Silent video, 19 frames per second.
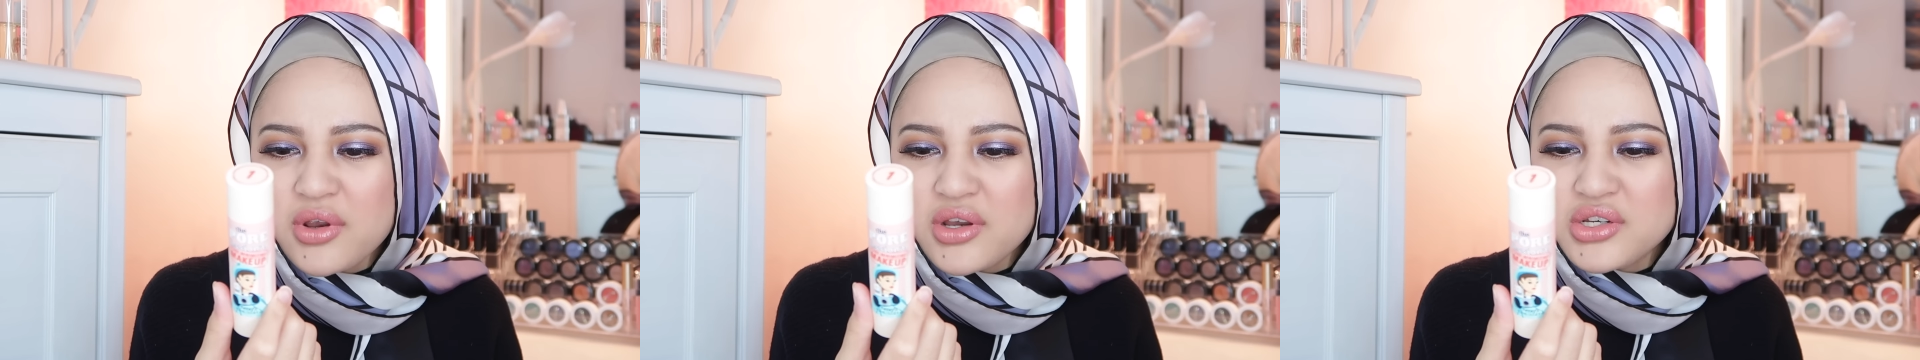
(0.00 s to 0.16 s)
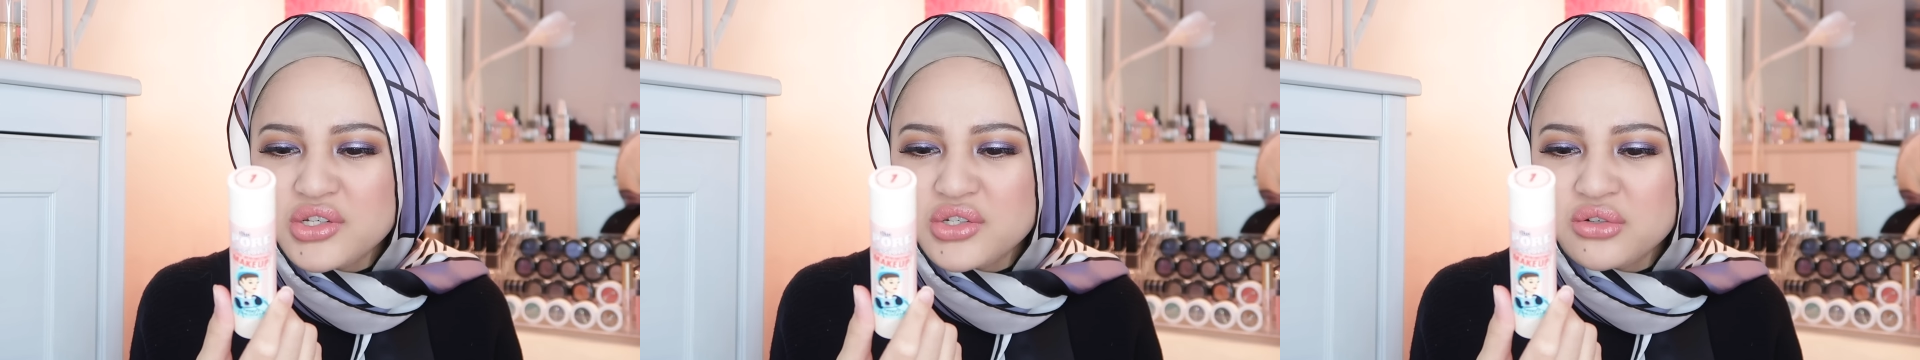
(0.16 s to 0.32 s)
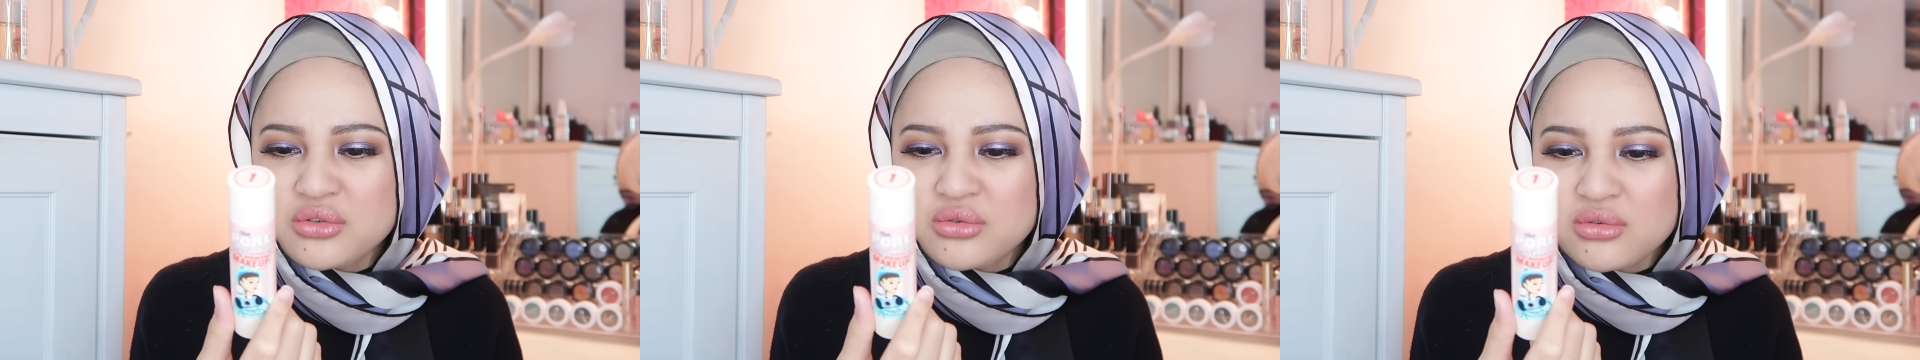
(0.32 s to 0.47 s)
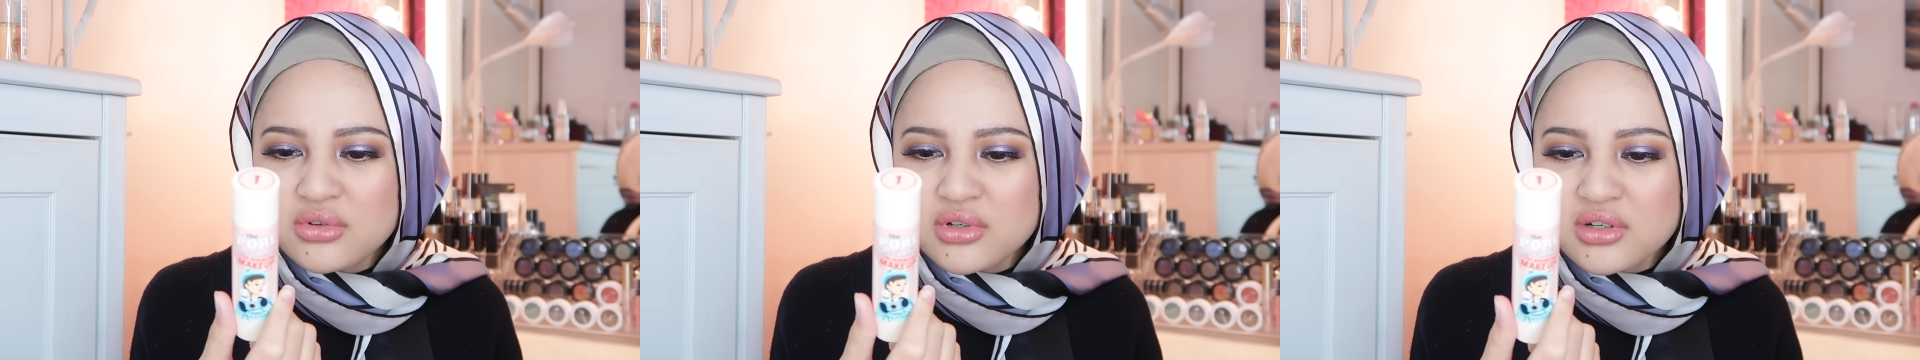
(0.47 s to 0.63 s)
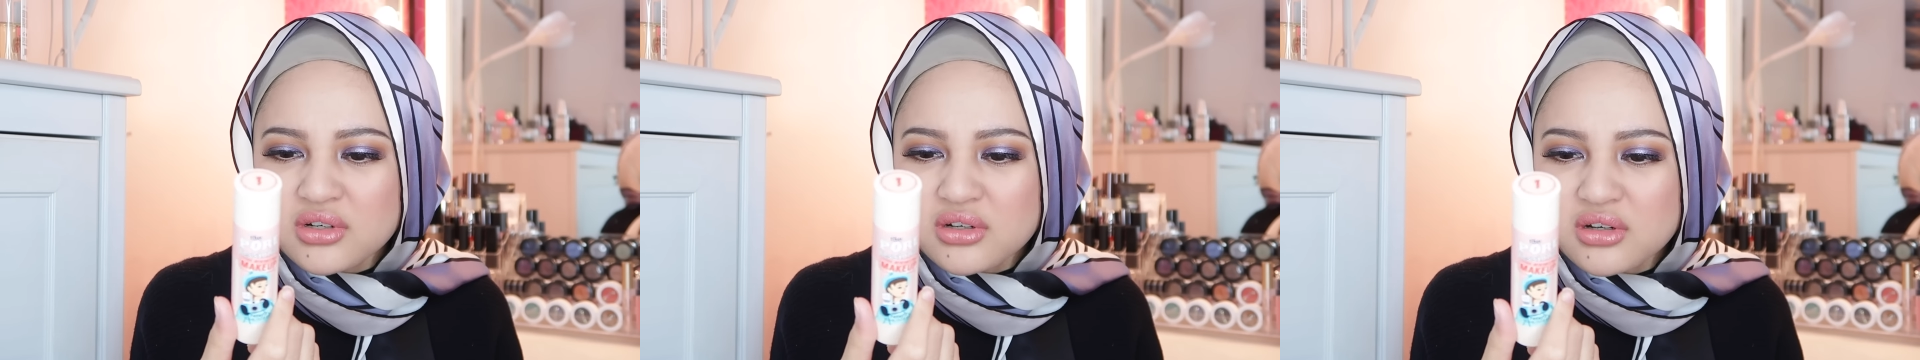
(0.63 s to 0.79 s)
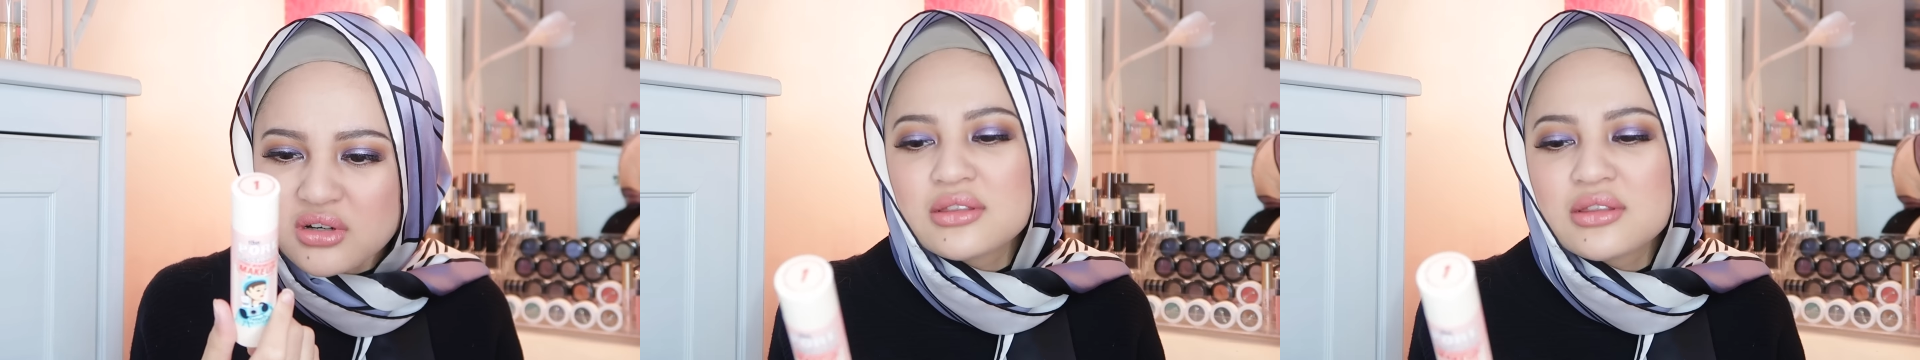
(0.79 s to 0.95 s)
not
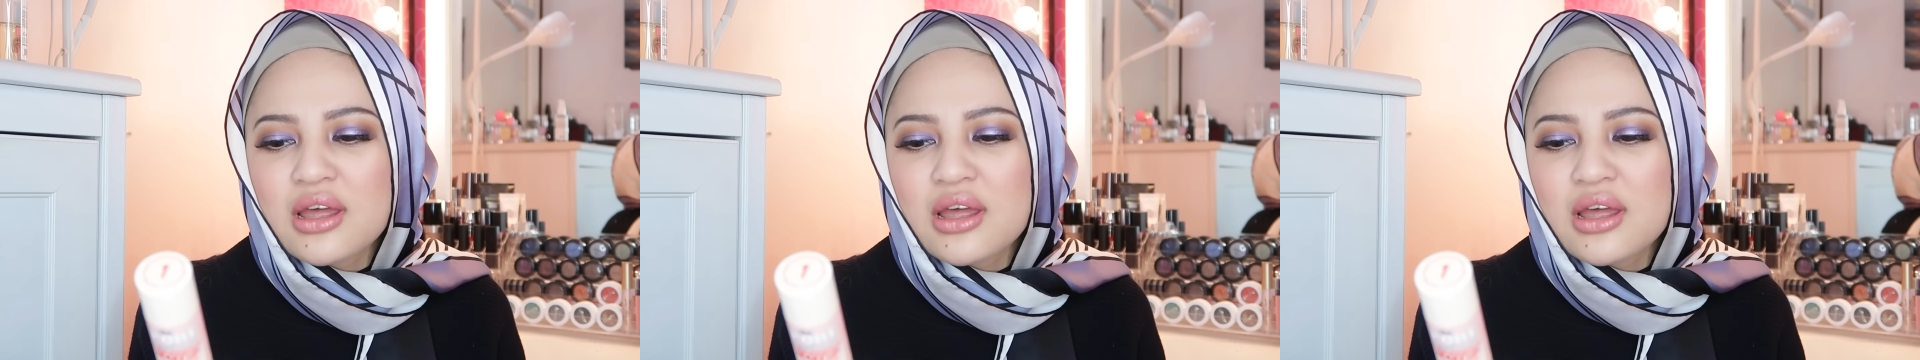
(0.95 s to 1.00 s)
sure.